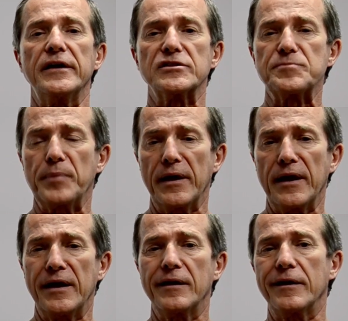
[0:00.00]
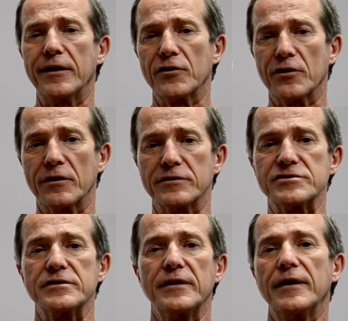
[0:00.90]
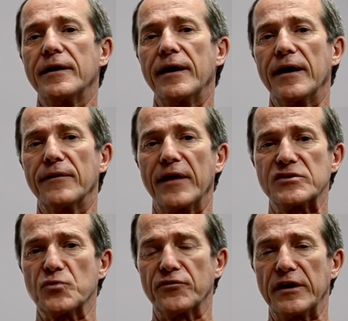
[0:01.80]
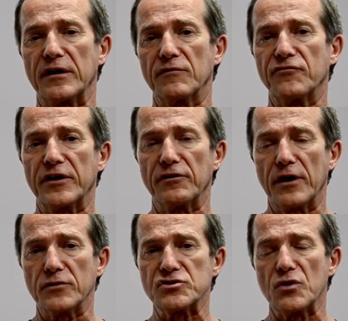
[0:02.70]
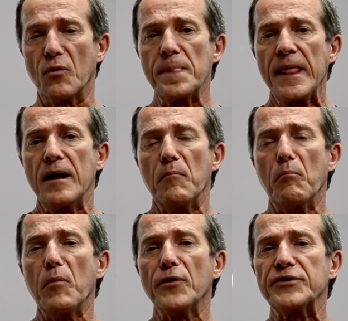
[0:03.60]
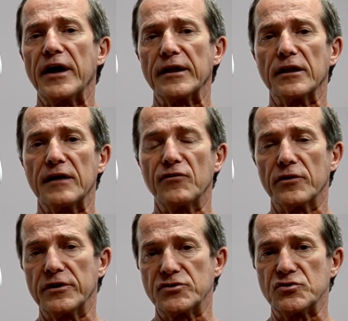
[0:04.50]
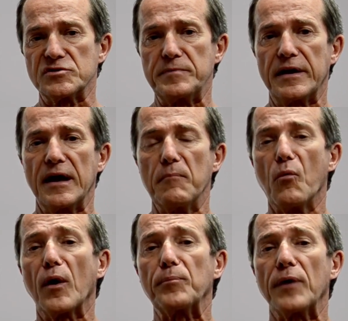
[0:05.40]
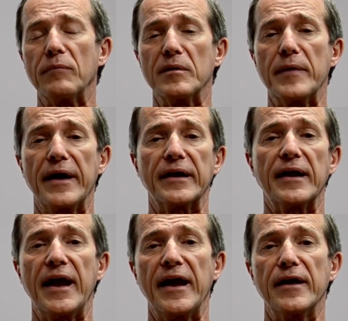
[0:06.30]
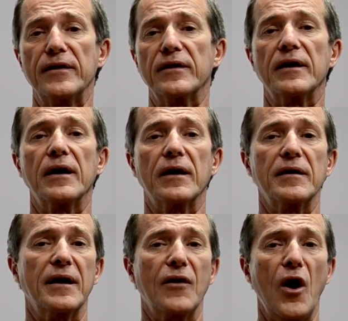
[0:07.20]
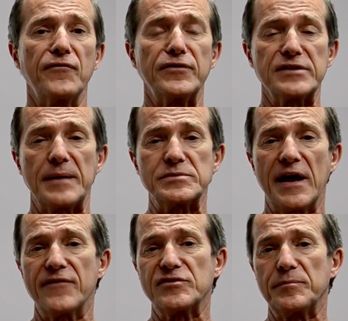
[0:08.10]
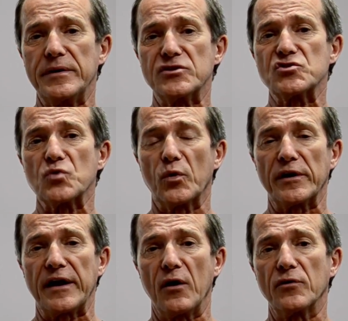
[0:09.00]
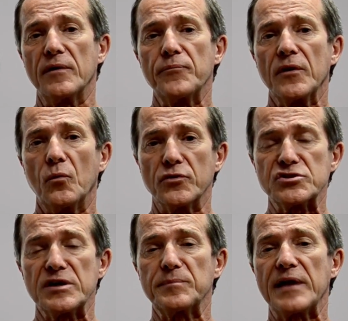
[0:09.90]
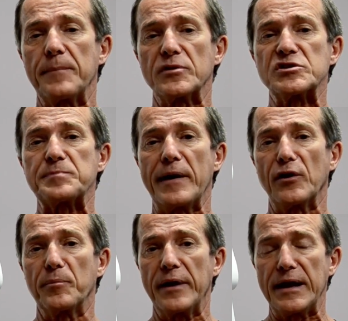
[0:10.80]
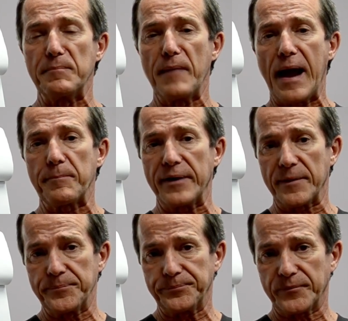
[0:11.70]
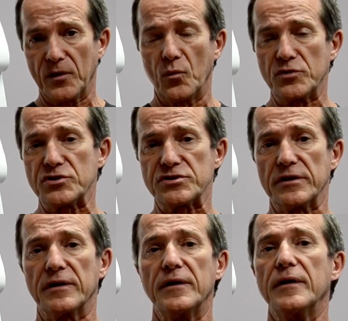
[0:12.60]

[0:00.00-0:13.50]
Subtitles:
it's pain, it hurts, and that's what they can figure out. So multi-level issues become more problematic and oftentimes have to be sorted out with some type of spinal pain mapping, which is a